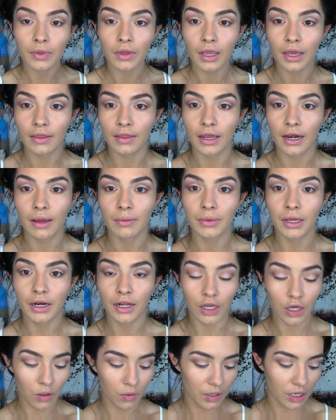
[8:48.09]
And then I'm going to
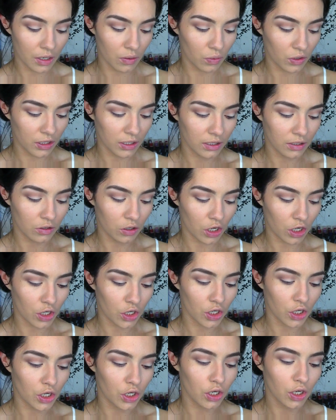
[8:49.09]
go in with the
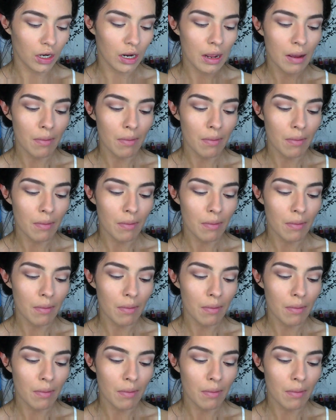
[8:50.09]
darker